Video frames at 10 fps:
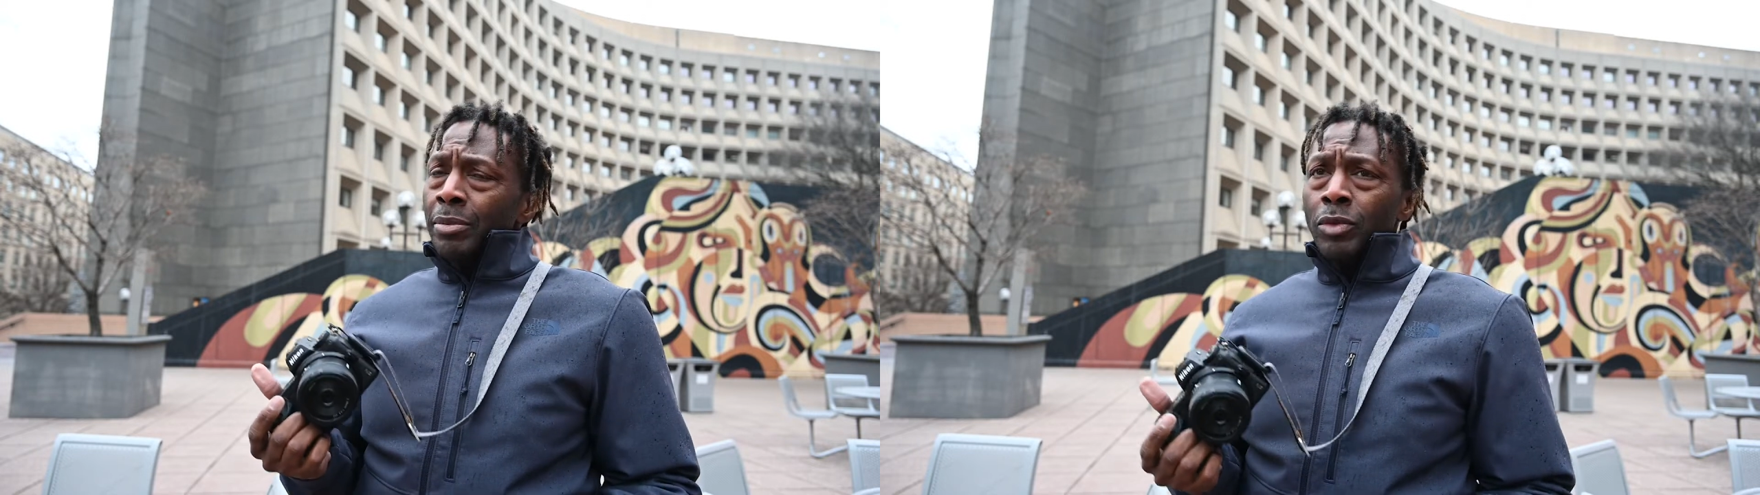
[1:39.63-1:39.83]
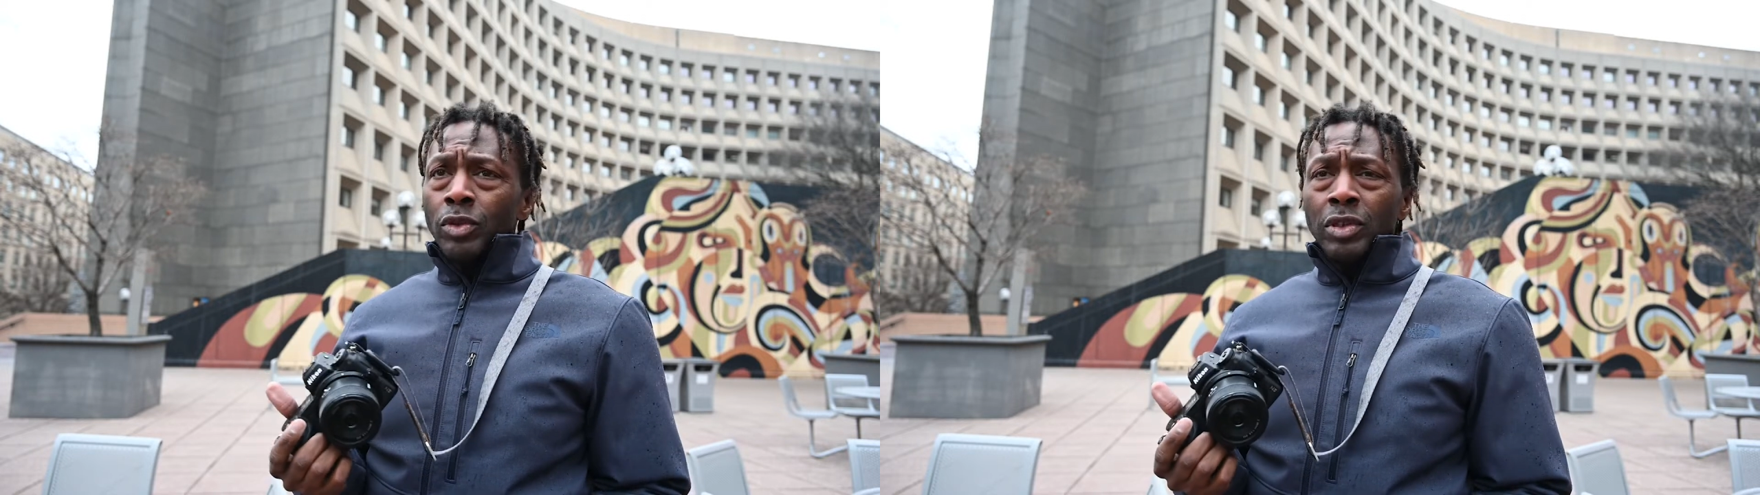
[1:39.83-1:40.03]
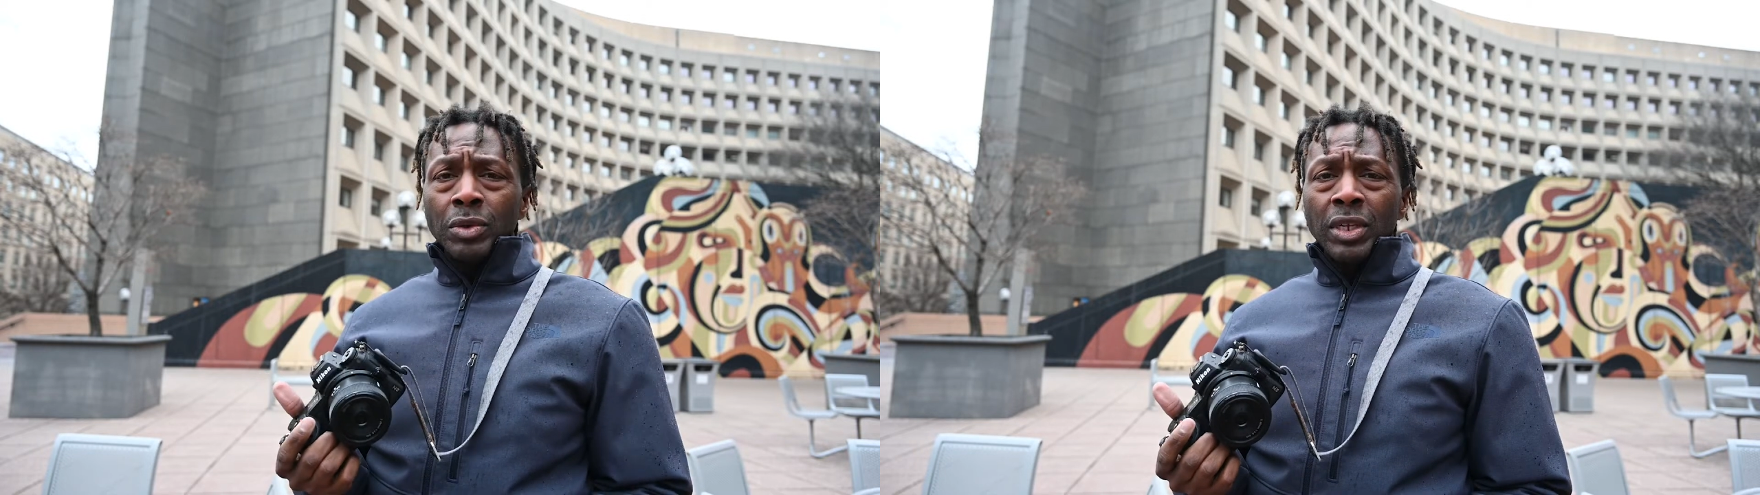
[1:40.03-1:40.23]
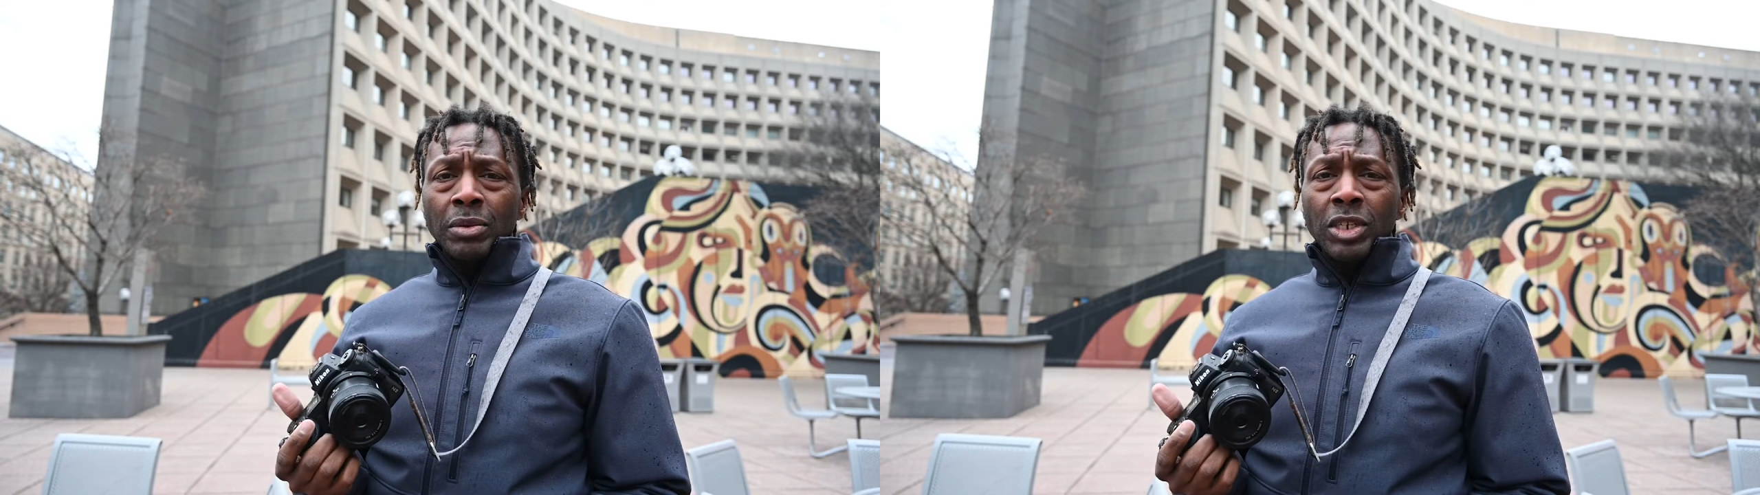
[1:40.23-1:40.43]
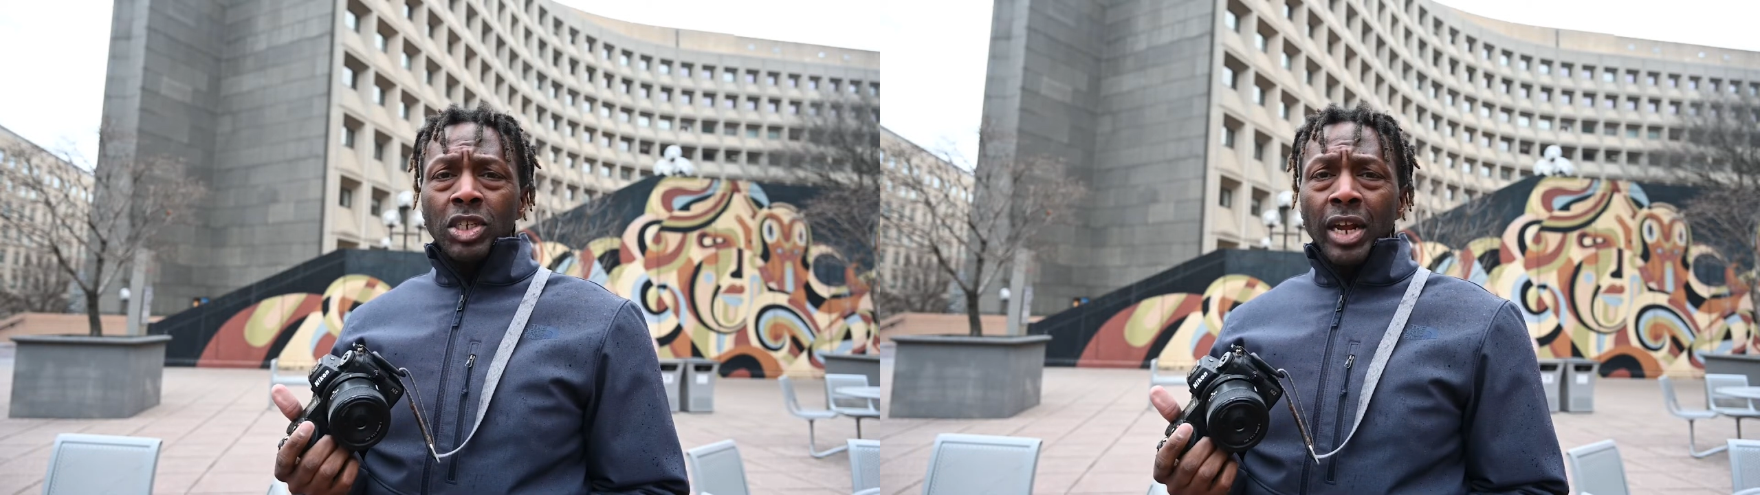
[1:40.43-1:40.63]
we'll see if we get some
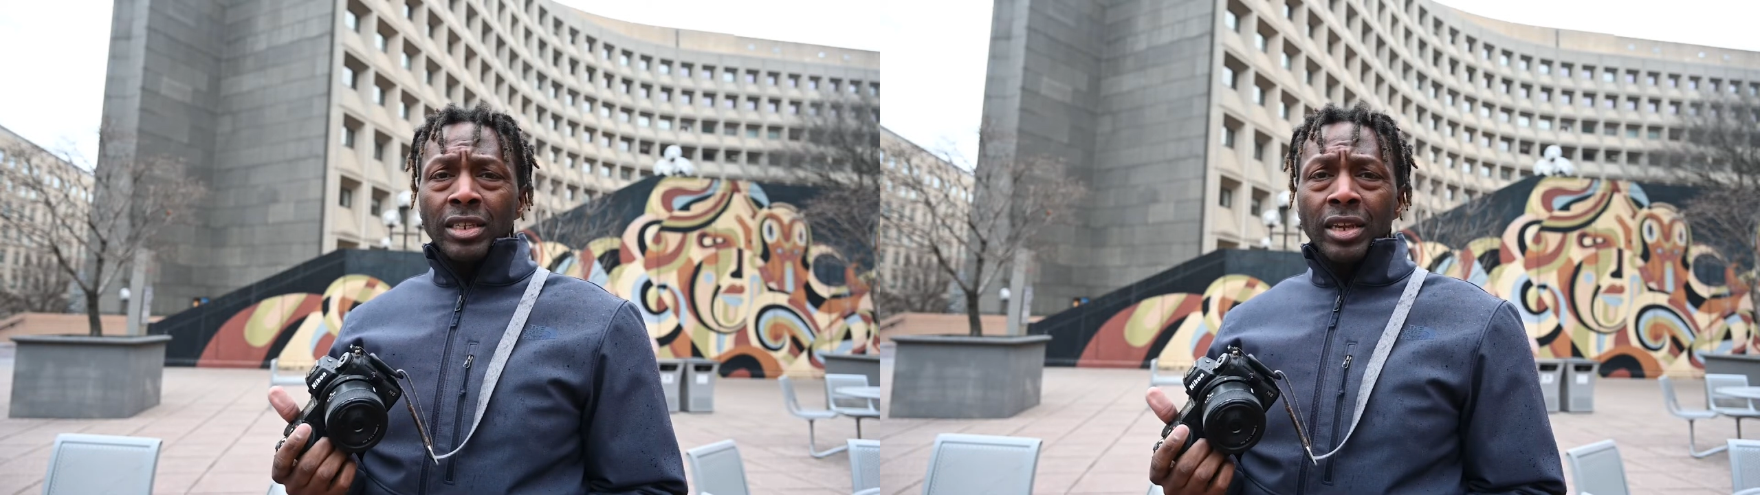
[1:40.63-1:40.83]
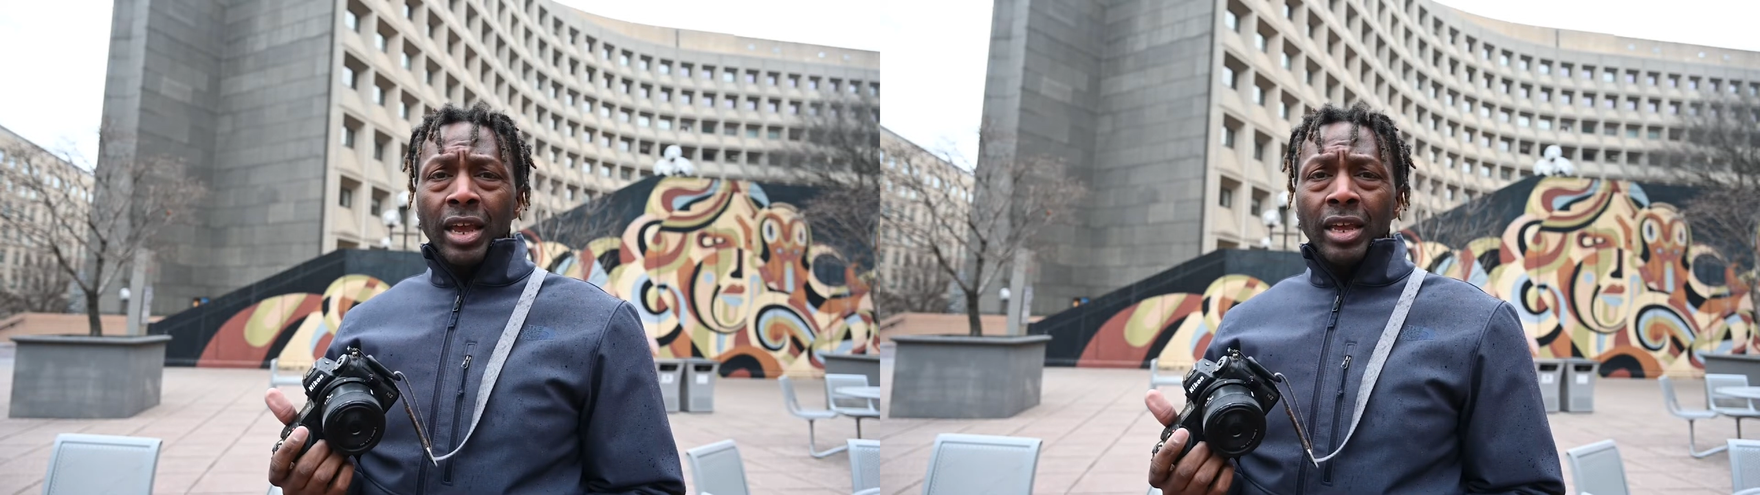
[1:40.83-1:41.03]
good shots today.